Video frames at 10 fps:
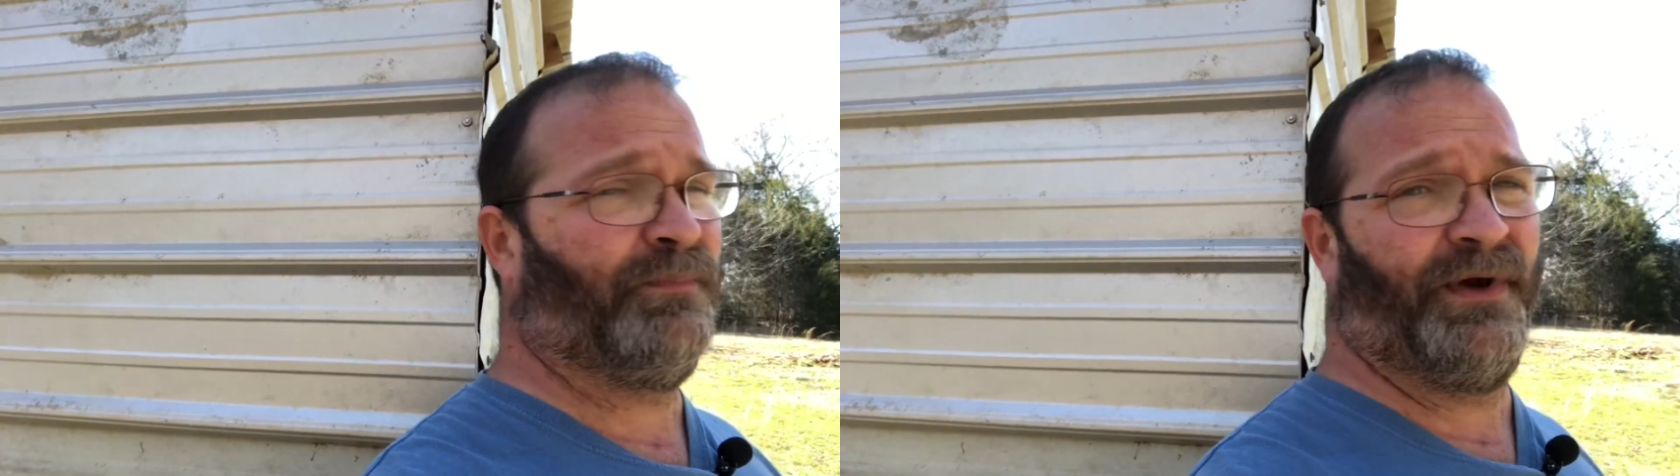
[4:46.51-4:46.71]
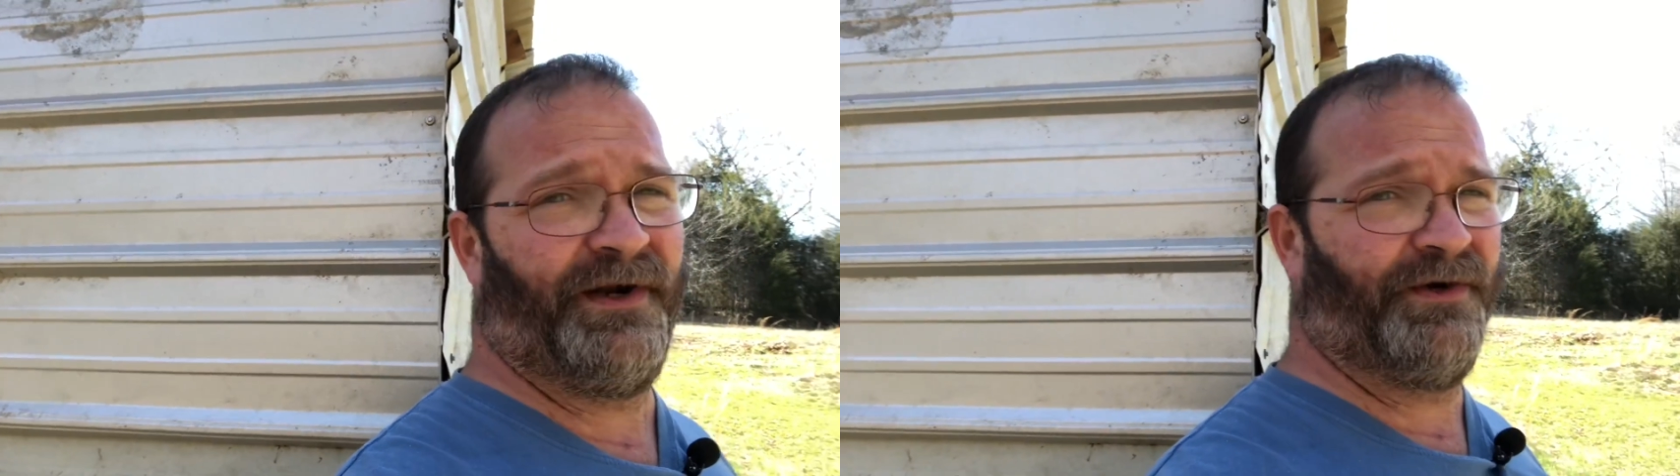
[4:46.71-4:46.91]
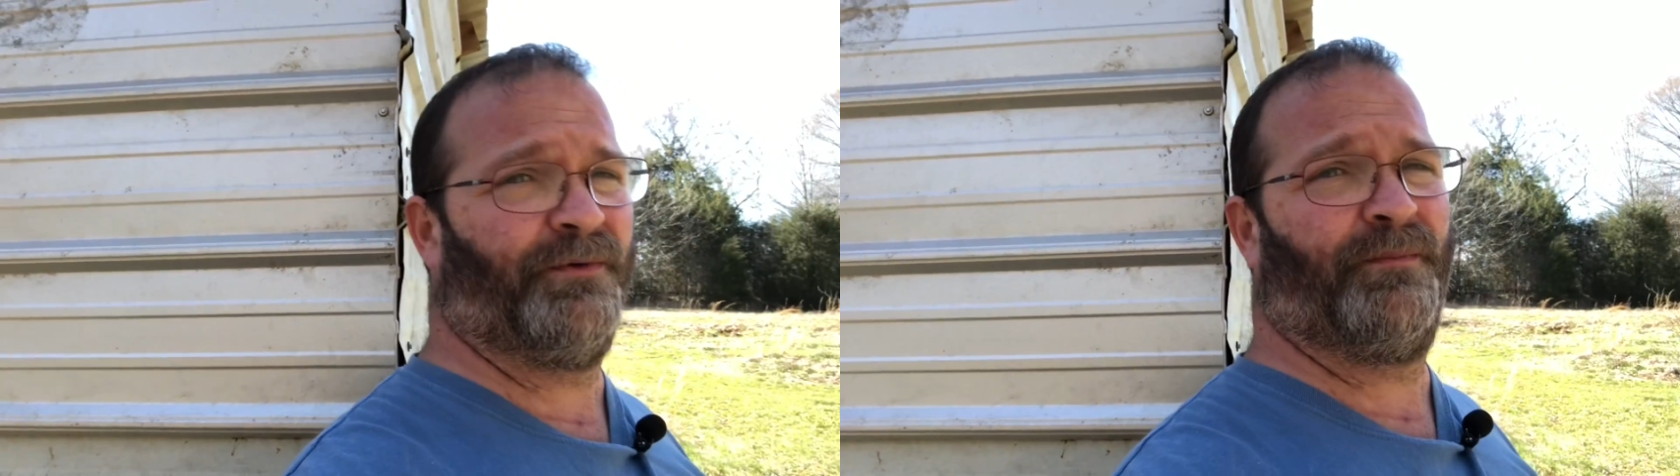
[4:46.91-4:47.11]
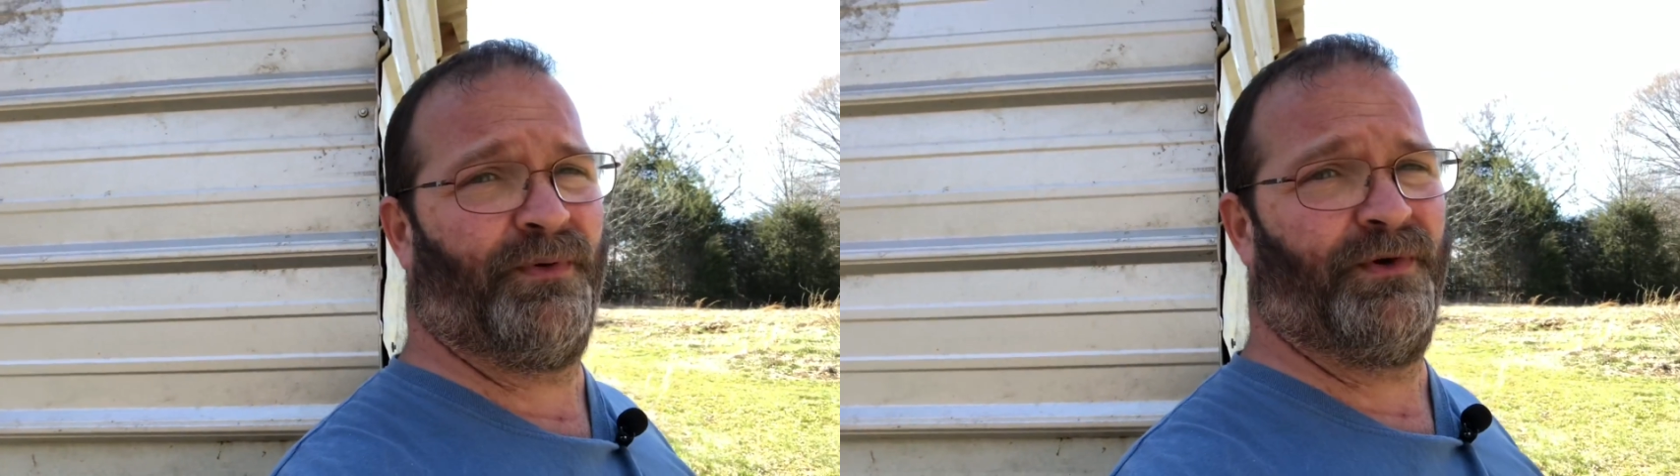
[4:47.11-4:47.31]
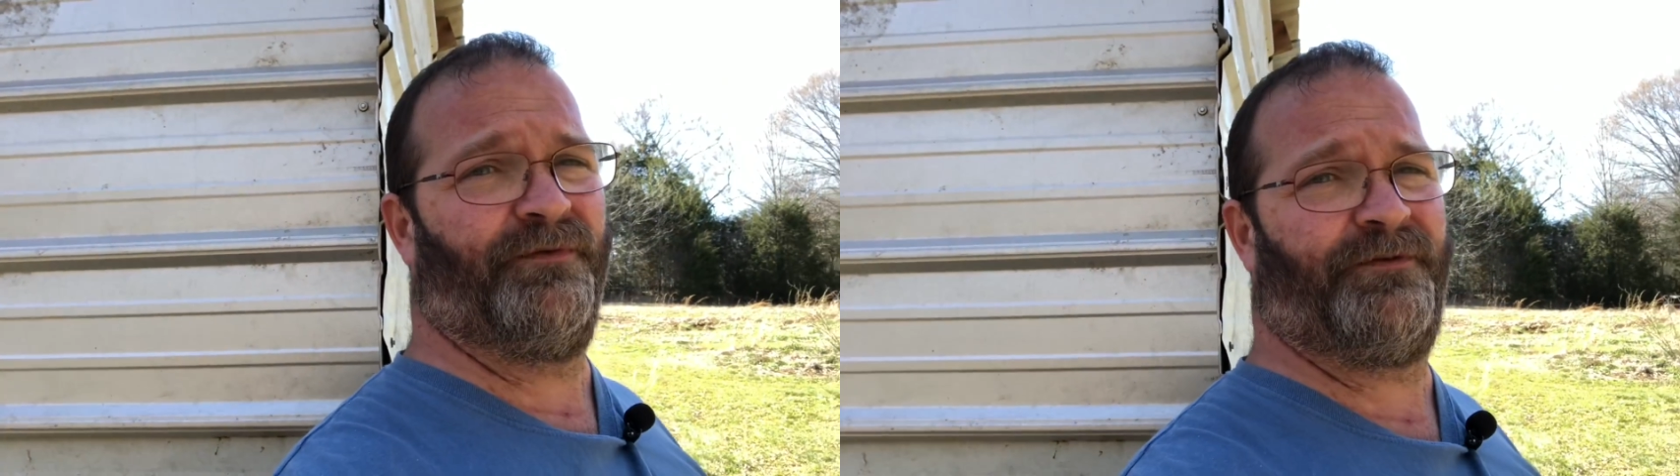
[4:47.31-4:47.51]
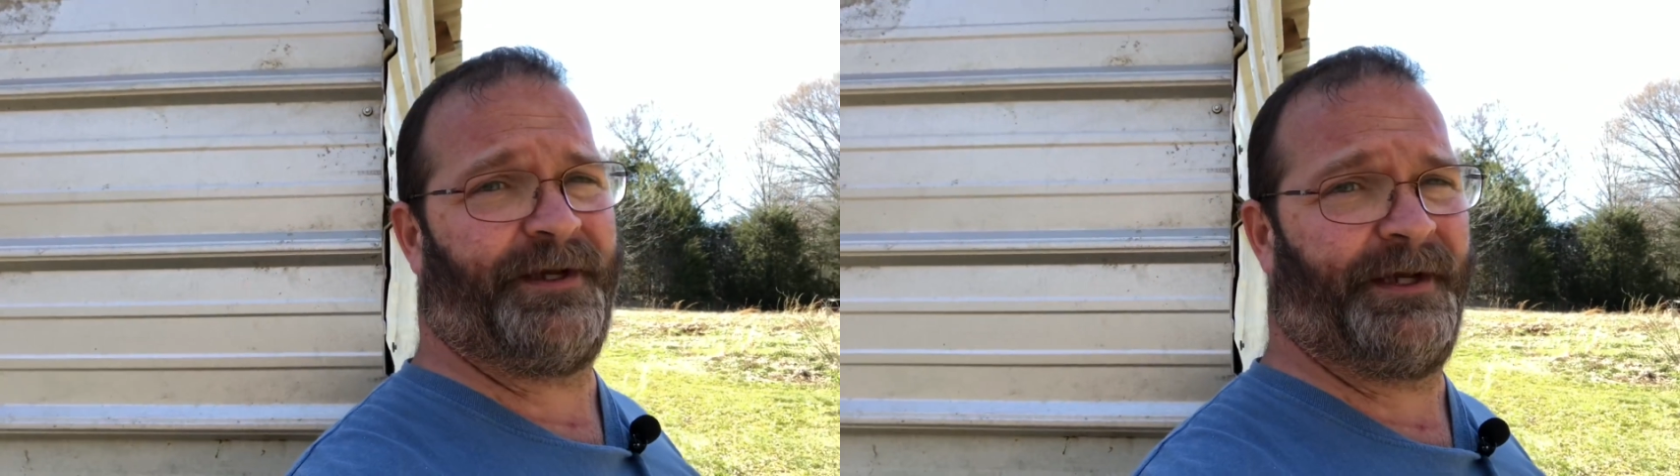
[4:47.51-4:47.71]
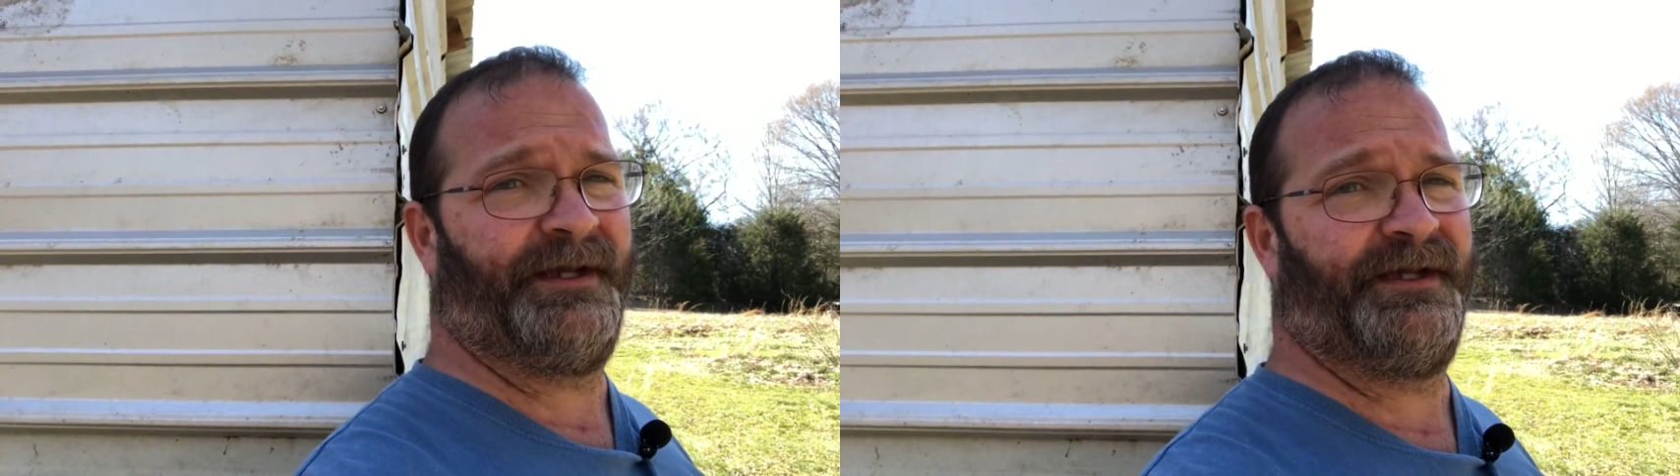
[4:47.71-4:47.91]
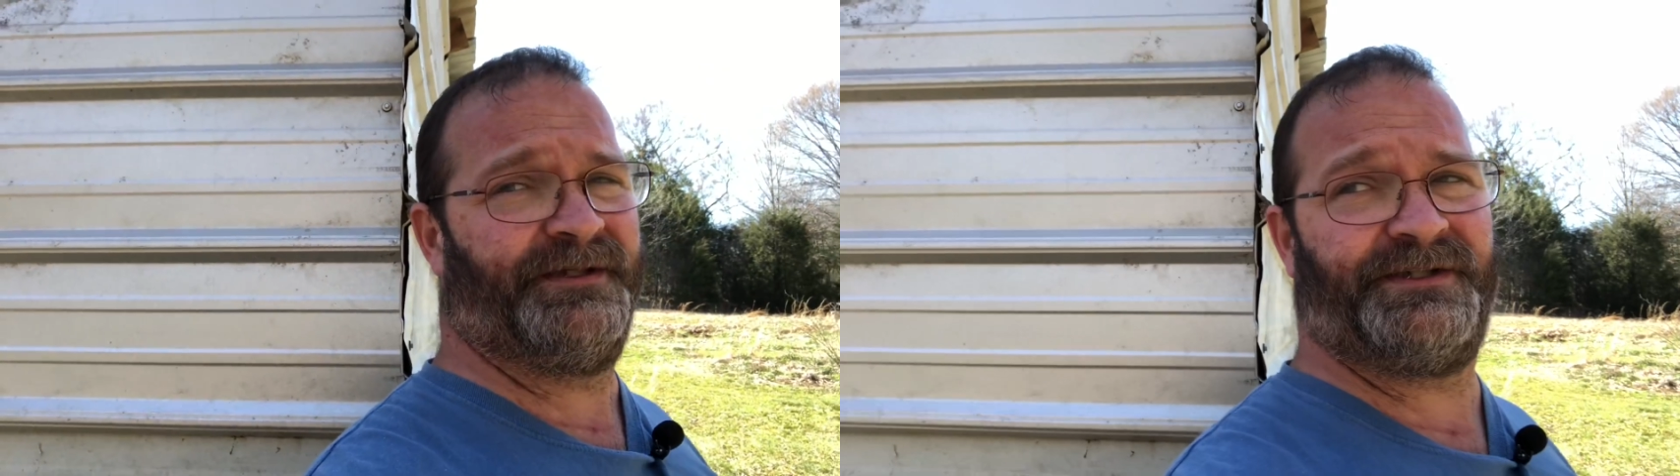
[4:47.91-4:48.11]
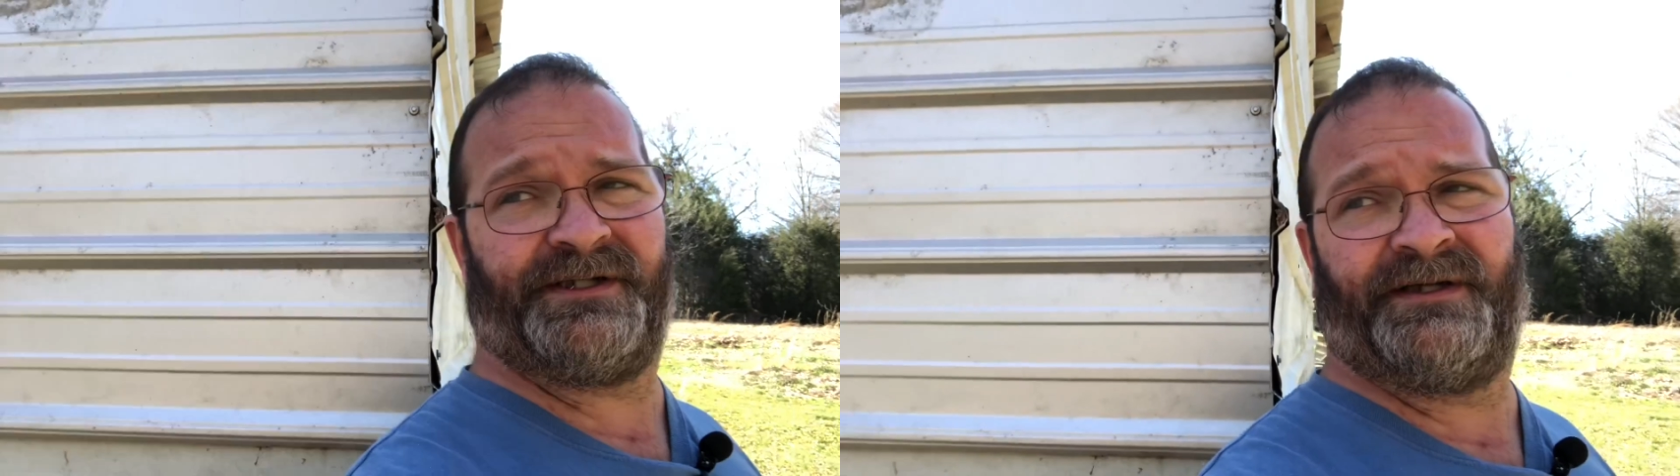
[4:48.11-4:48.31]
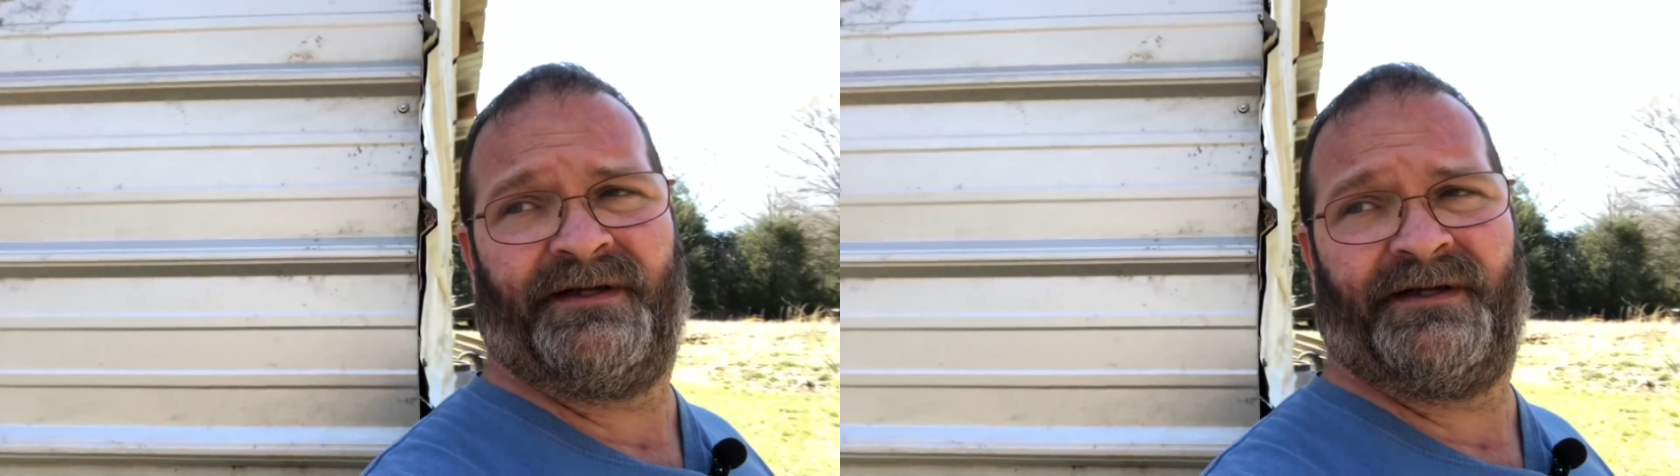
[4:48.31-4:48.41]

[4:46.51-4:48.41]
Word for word: predator proof cage,